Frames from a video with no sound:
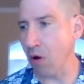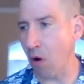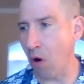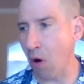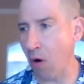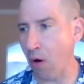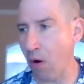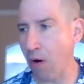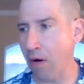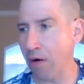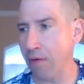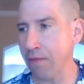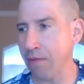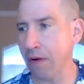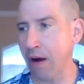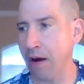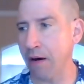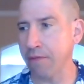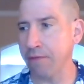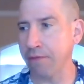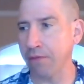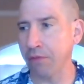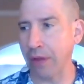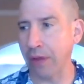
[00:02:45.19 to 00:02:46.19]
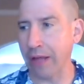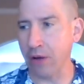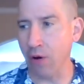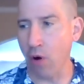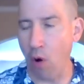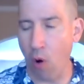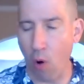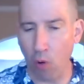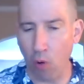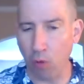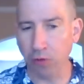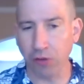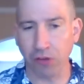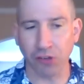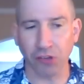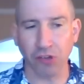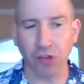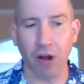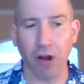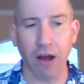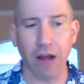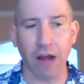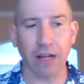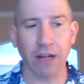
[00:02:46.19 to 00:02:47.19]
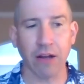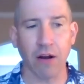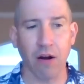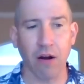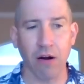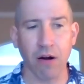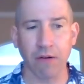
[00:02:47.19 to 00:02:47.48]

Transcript: are of like old stock,